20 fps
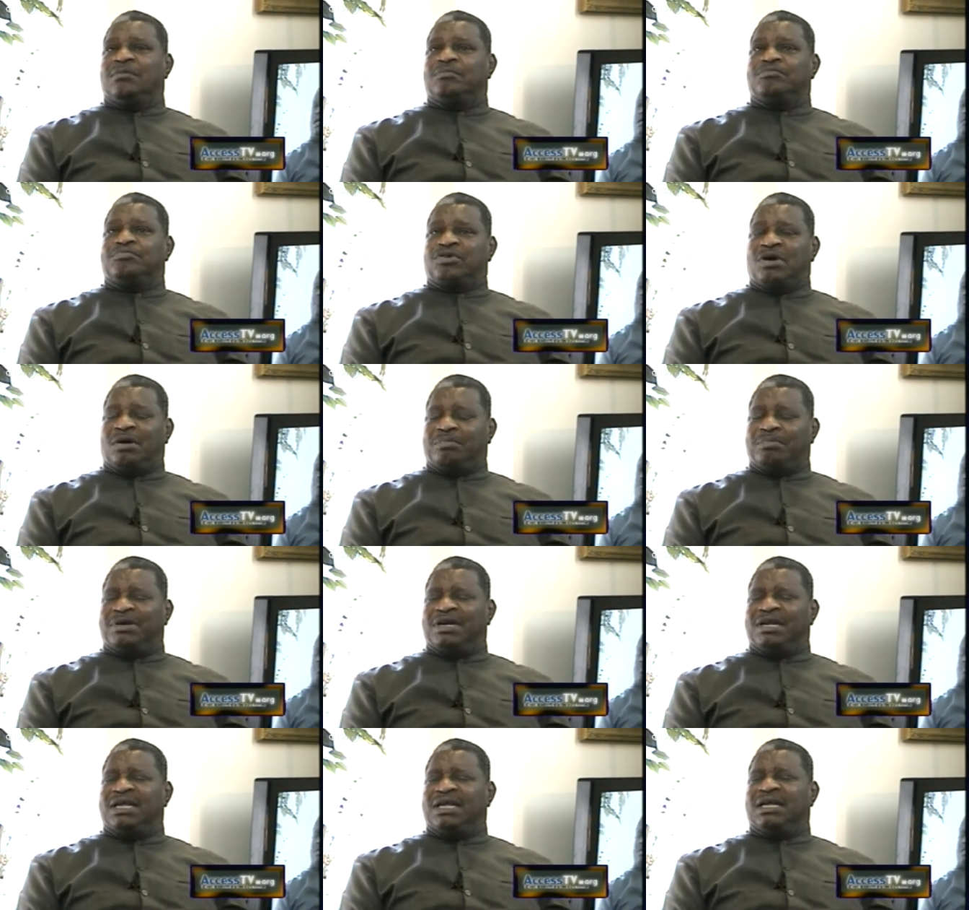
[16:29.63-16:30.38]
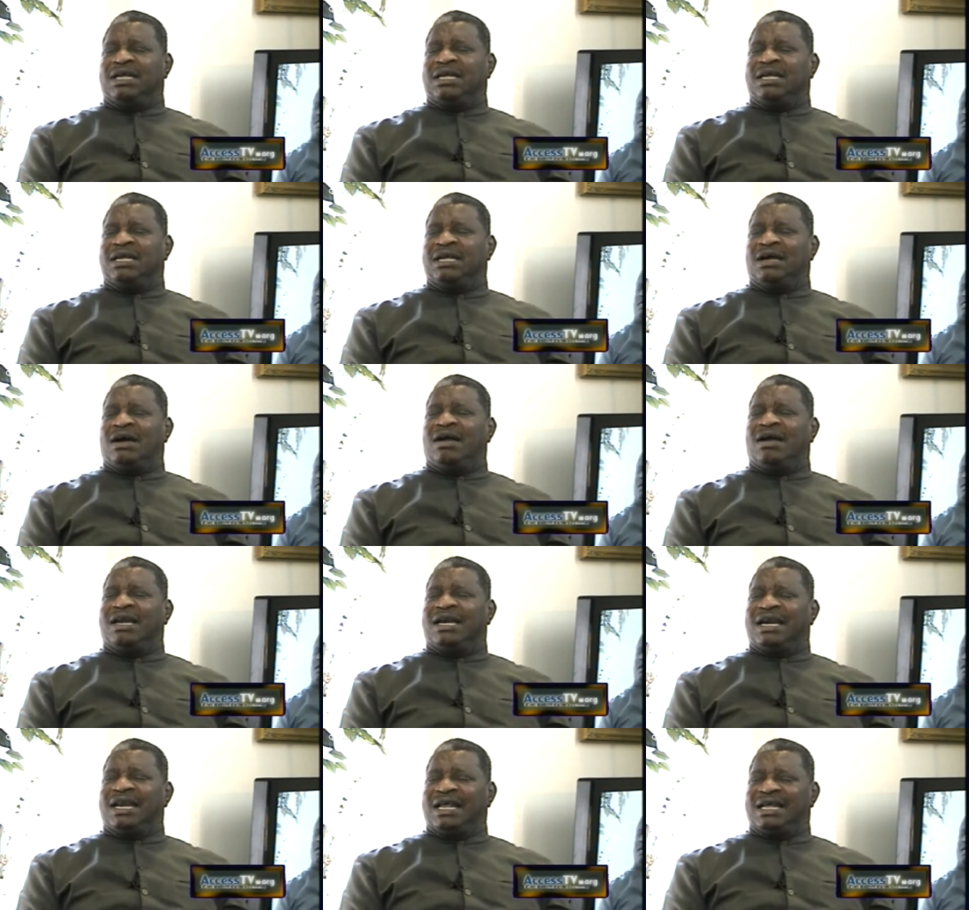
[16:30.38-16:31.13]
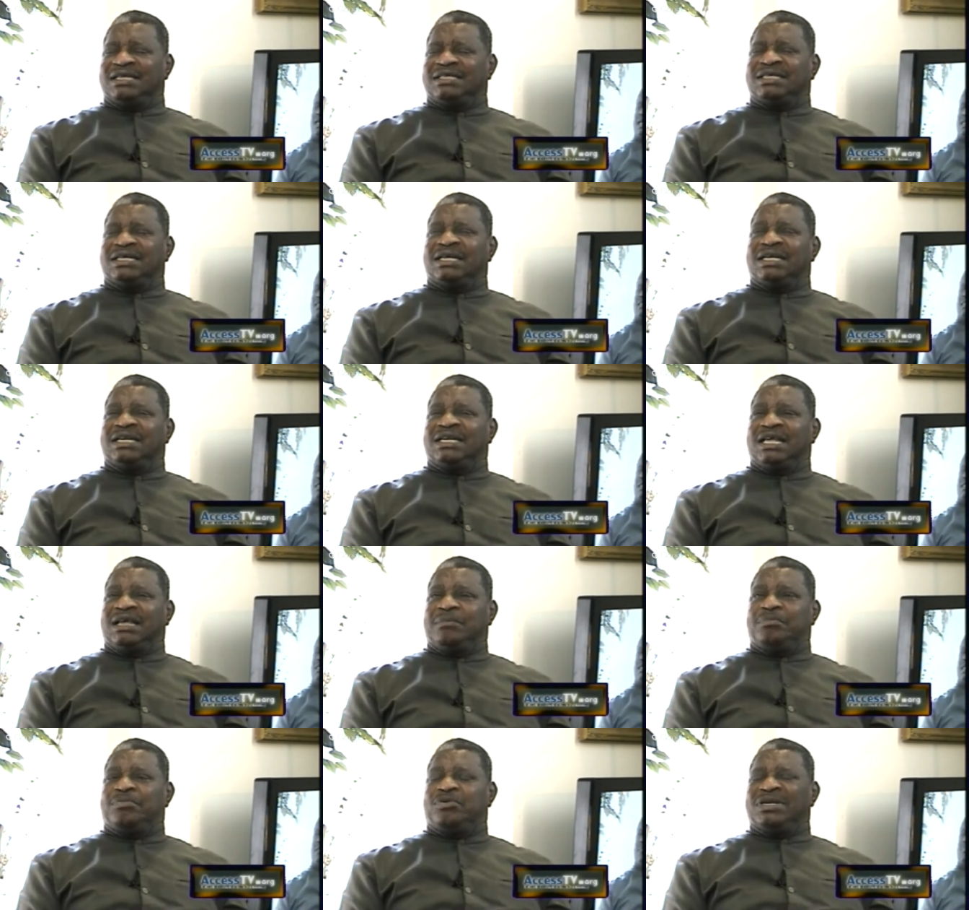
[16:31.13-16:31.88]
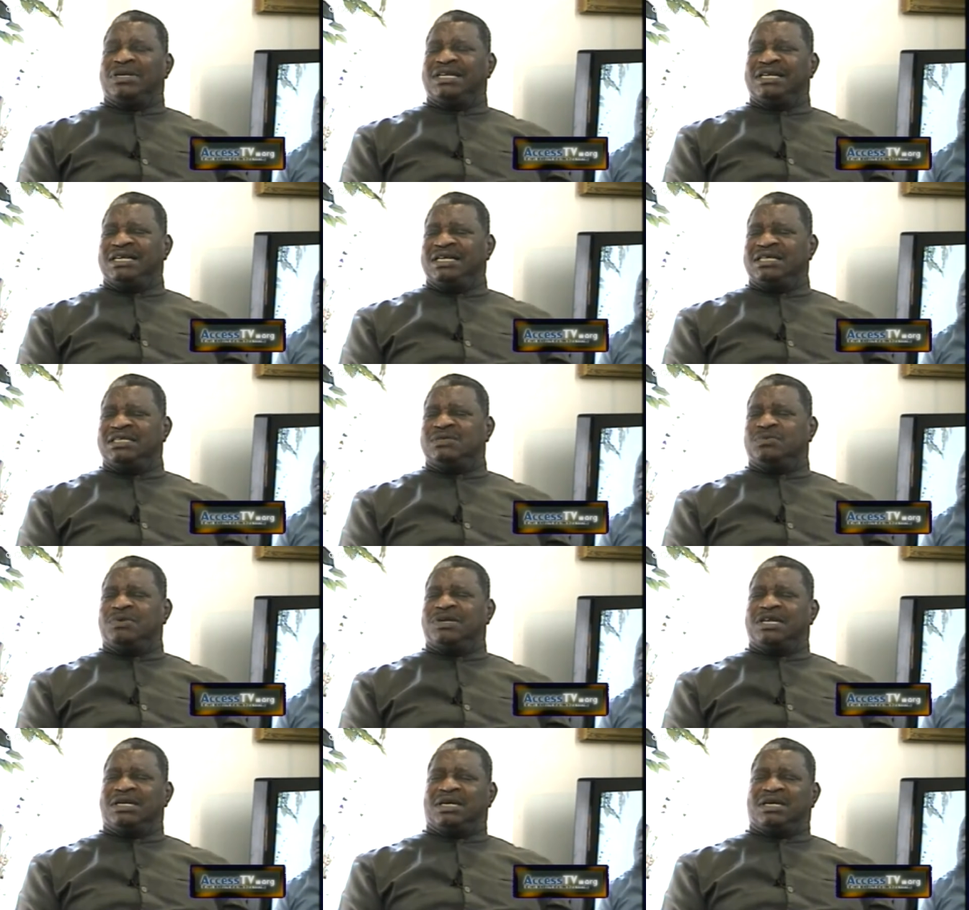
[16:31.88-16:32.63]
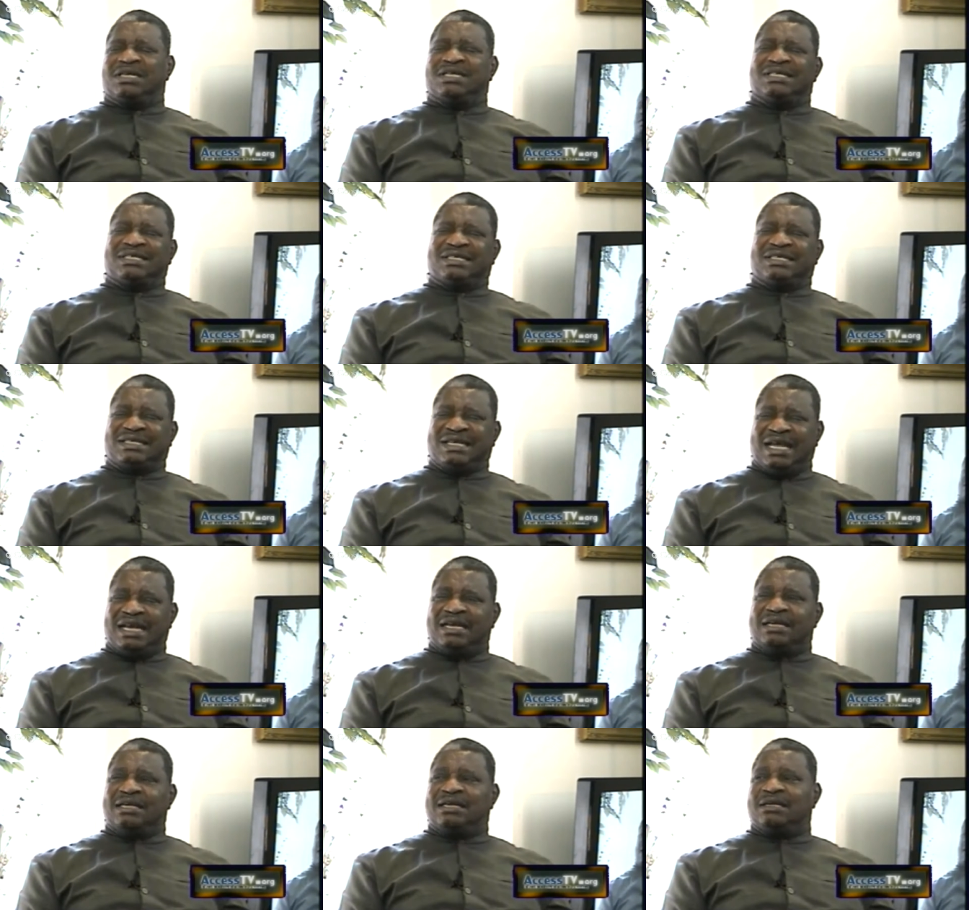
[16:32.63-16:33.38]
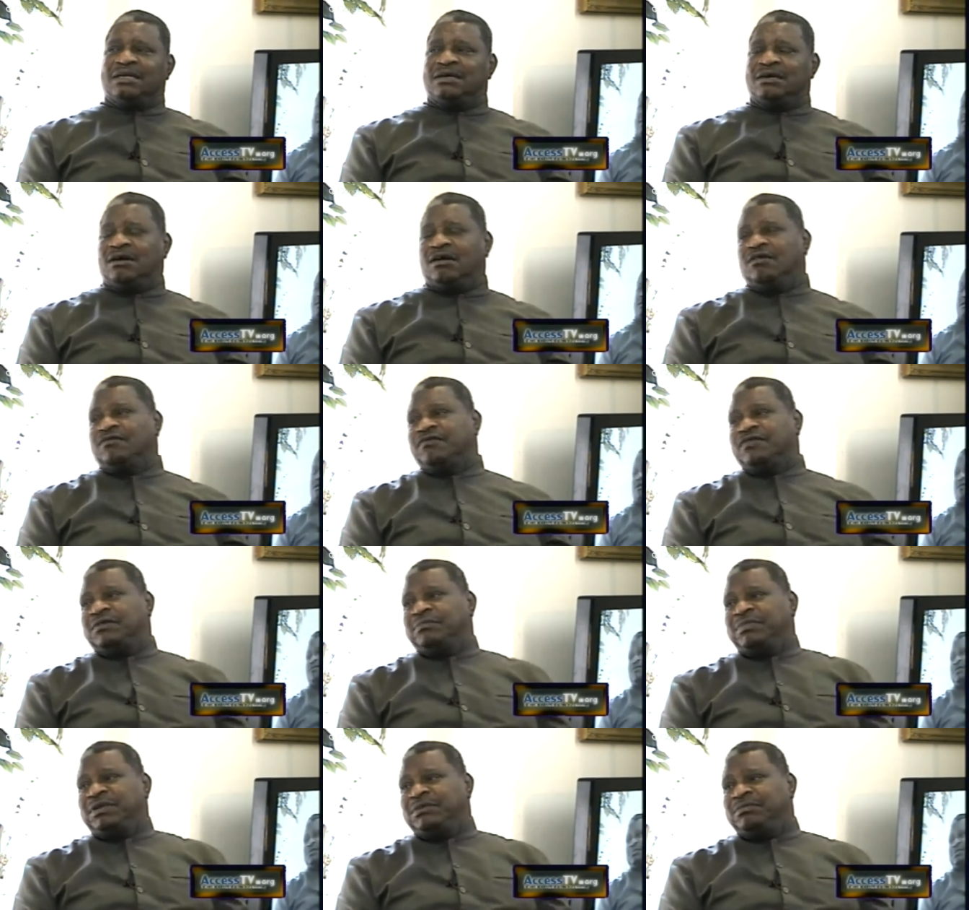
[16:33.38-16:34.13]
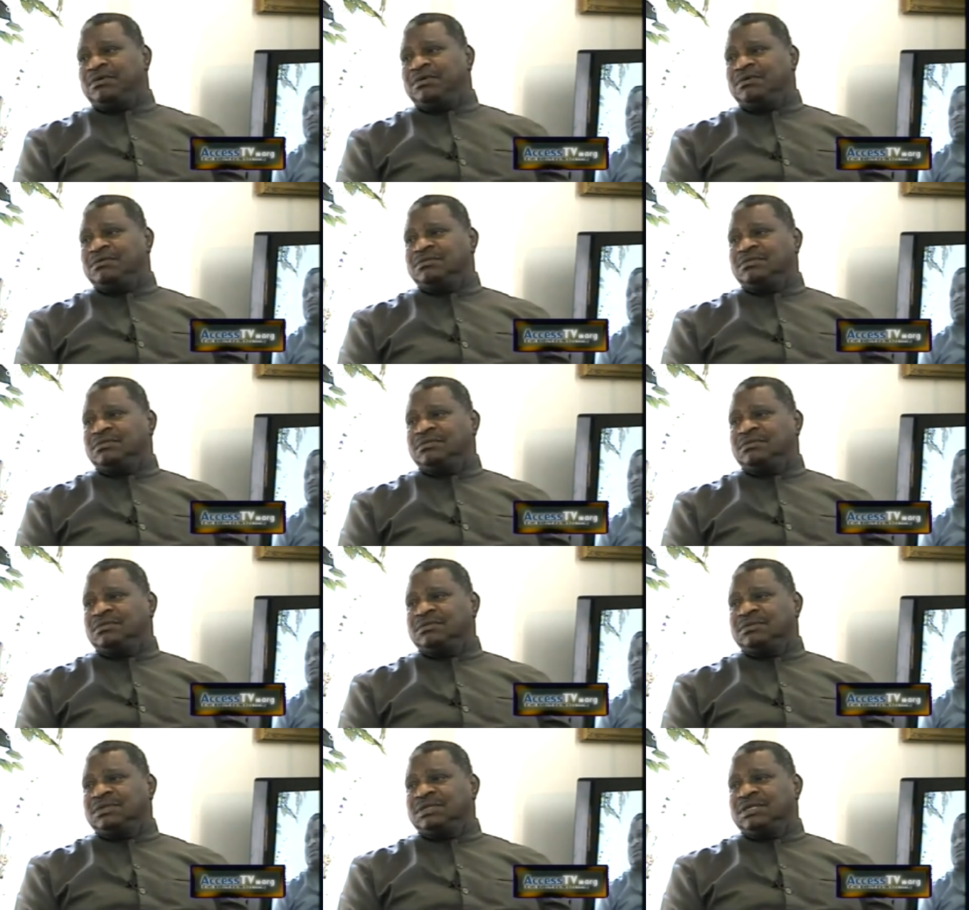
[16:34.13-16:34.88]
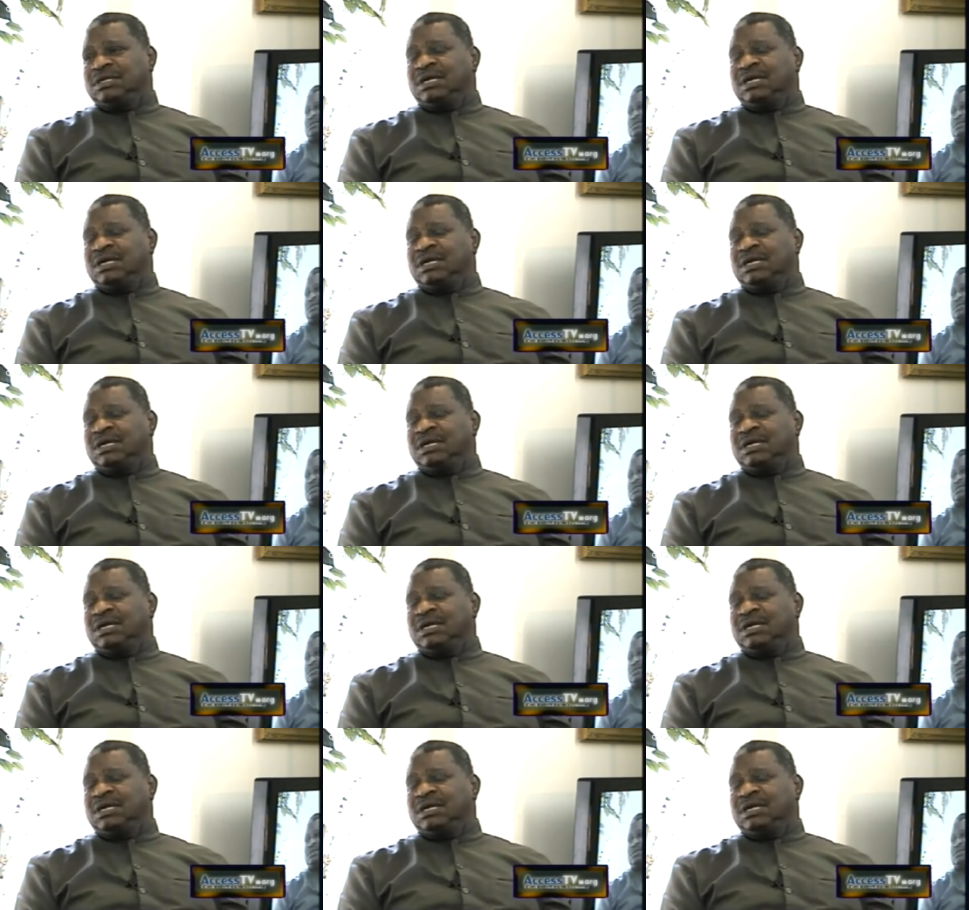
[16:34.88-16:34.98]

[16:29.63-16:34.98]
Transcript: properly unless they police with the consent of the people. Mm-hmm.